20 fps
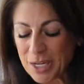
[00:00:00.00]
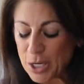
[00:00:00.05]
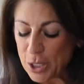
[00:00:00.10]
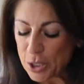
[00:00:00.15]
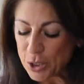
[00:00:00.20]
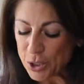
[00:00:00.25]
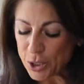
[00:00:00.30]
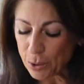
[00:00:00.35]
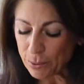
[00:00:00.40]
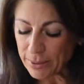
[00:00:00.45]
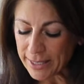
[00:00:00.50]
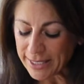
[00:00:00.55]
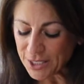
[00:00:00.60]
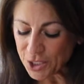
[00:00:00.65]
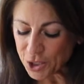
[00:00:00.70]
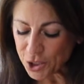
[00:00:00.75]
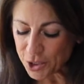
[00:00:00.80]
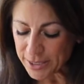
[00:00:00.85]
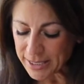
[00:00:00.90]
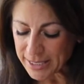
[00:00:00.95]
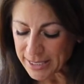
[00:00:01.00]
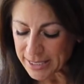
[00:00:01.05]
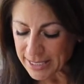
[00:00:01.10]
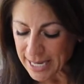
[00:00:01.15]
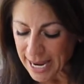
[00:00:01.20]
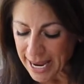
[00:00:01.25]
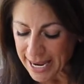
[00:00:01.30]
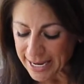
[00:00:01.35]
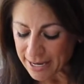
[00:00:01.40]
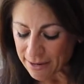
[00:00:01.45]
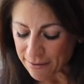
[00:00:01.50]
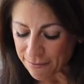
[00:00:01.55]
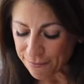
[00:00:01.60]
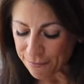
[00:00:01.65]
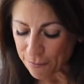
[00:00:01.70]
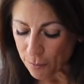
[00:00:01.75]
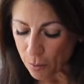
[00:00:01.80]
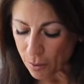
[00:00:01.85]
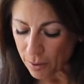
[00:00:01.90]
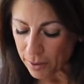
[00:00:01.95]
So let's just say,
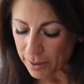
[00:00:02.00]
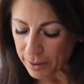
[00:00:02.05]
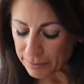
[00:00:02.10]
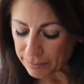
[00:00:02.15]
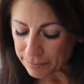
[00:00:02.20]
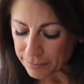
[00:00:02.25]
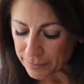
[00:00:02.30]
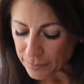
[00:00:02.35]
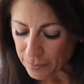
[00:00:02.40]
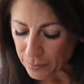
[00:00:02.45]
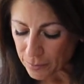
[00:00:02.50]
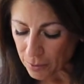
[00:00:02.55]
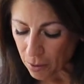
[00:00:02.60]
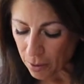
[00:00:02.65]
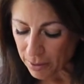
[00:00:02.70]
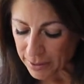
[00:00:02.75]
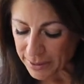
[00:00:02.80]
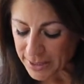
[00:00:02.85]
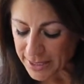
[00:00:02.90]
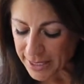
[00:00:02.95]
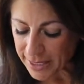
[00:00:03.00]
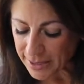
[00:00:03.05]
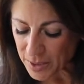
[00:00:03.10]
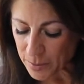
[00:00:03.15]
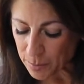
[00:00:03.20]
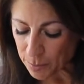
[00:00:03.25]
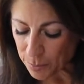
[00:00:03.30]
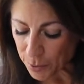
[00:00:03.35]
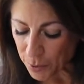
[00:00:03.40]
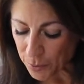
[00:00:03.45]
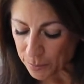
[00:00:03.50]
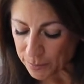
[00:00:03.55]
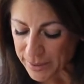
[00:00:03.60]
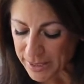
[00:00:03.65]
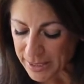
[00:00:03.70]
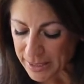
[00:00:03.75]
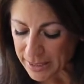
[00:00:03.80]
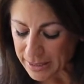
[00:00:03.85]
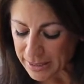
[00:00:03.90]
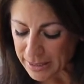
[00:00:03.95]
for all intents and
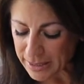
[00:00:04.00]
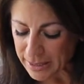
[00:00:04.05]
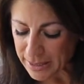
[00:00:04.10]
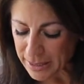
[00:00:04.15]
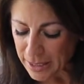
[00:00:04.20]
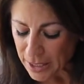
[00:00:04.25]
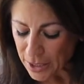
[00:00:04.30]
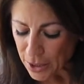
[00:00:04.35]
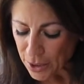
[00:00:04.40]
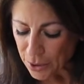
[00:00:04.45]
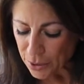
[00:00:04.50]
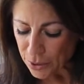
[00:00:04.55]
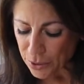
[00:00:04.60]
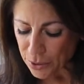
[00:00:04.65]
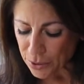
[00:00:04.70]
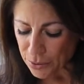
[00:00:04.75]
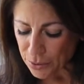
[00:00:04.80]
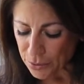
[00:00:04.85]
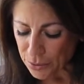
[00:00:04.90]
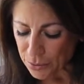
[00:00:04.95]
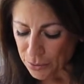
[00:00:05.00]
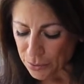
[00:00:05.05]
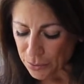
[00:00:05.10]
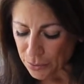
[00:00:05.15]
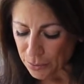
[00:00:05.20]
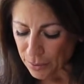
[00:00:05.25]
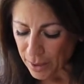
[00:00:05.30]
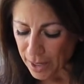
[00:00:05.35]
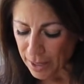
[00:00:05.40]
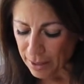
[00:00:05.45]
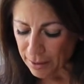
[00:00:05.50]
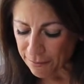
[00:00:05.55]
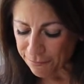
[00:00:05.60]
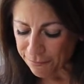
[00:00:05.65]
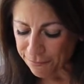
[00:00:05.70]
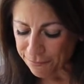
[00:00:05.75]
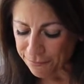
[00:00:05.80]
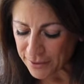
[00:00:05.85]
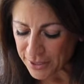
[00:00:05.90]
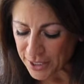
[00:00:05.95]
purposes, you
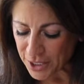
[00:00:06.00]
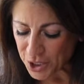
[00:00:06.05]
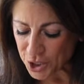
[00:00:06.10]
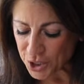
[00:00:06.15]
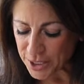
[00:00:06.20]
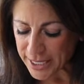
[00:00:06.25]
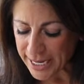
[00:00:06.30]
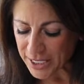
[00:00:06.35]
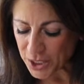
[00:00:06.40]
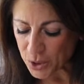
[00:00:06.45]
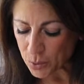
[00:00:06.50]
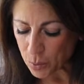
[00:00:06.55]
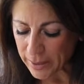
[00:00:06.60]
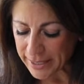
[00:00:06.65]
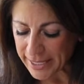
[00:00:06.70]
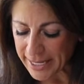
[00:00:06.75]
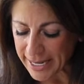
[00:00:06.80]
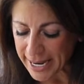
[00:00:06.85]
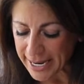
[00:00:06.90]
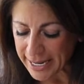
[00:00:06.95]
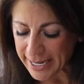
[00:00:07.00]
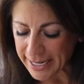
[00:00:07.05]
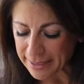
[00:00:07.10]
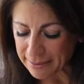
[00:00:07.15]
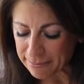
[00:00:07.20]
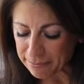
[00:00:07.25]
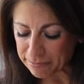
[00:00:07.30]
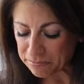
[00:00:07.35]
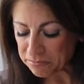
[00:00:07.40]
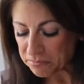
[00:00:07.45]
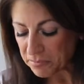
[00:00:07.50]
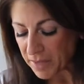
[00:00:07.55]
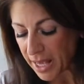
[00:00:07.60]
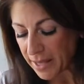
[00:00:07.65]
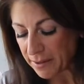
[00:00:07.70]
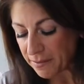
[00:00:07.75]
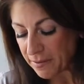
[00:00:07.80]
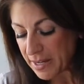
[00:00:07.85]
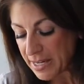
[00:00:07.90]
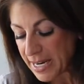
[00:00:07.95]
finish day 28,
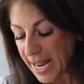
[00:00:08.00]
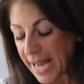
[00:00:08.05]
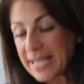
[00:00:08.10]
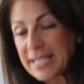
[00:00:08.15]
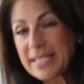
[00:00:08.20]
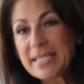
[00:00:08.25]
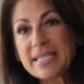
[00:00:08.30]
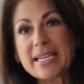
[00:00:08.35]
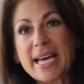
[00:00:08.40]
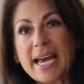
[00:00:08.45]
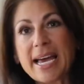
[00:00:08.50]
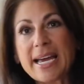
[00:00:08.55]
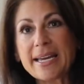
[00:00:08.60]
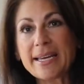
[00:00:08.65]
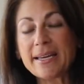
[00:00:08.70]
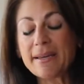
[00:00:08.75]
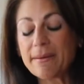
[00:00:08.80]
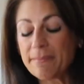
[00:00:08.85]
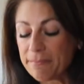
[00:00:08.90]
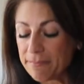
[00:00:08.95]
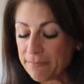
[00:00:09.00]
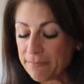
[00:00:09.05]
and the next day,